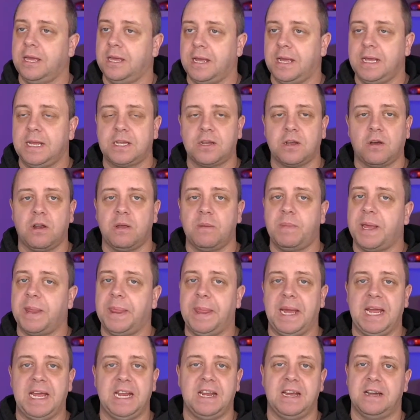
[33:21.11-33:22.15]
It's all about
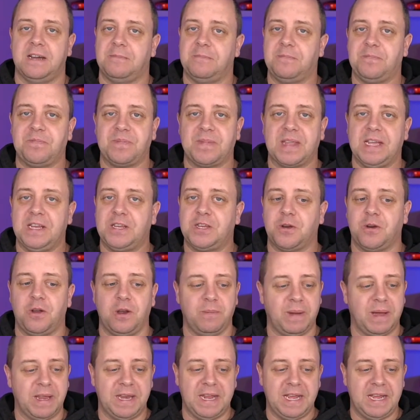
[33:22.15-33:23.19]
data. It's all
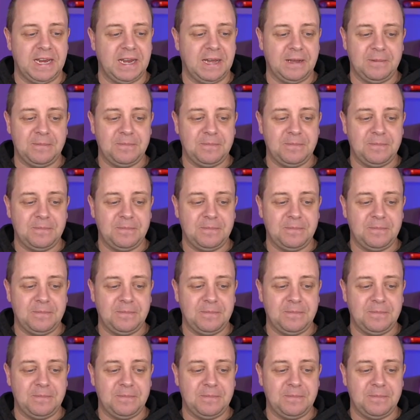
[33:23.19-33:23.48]
about data.